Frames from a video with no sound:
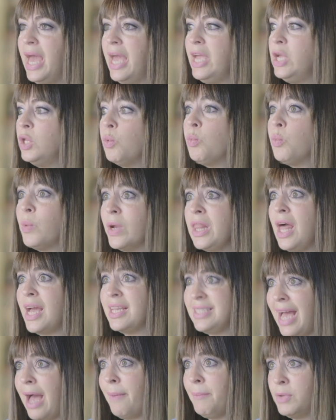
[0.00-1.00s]
And you don't
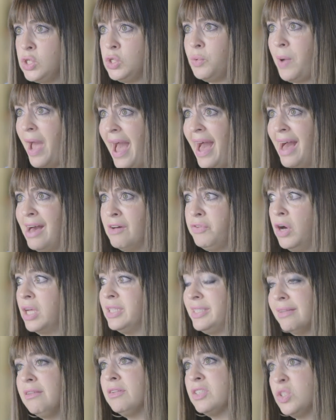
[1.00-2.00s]
realize how much you have
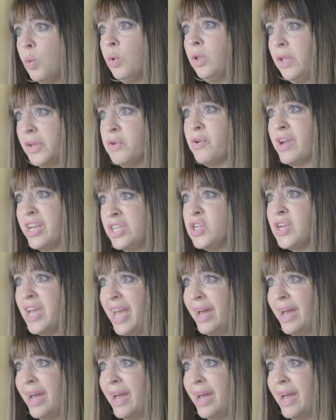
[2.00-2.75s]
until it's all on your kitchen